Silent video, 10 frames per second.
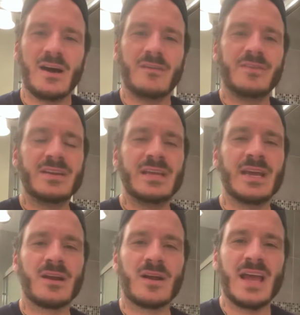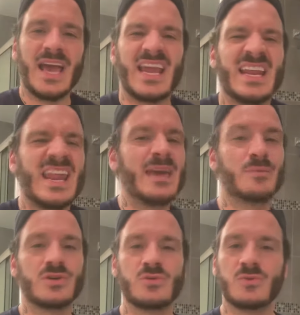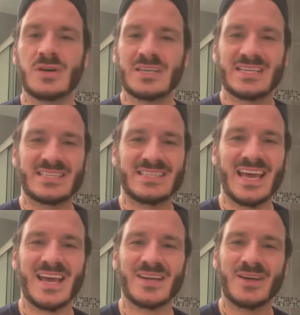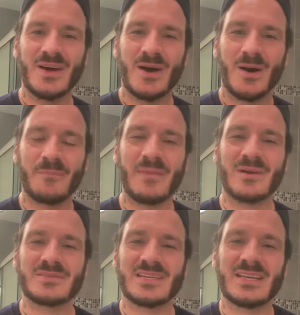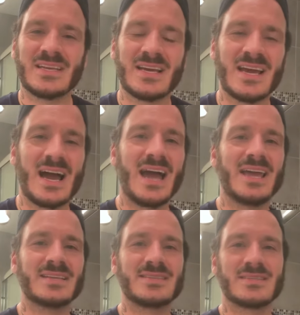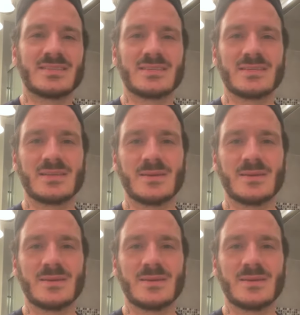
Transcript: of a deer and enable you to stand on mountain heights.